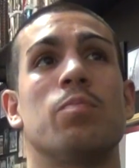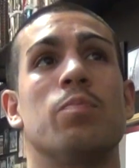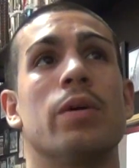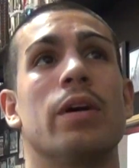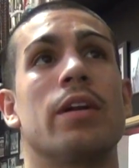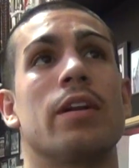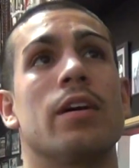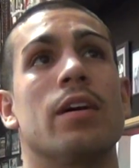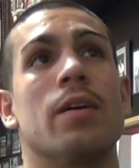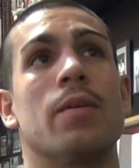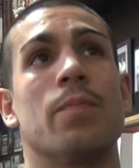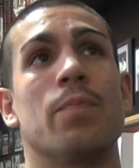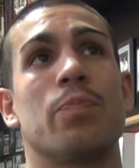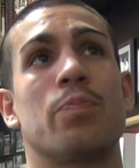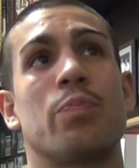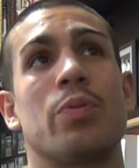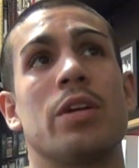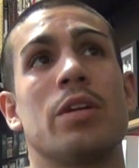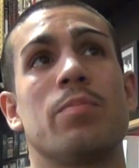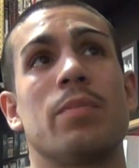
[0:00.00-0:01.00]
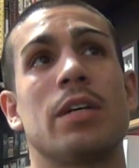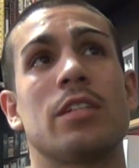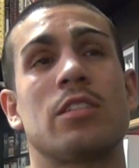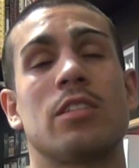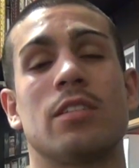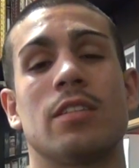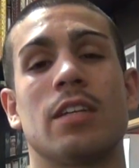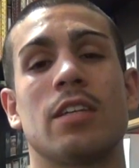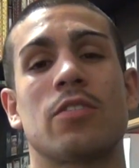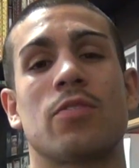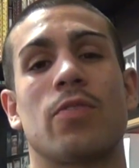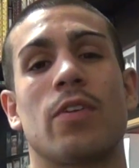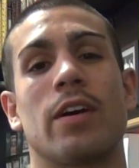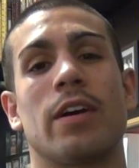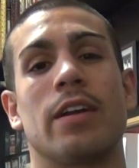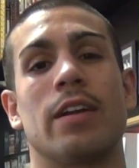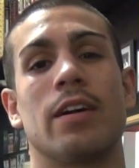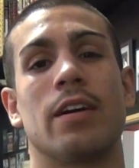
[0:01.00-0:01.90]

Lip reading: but pretty much in this fight,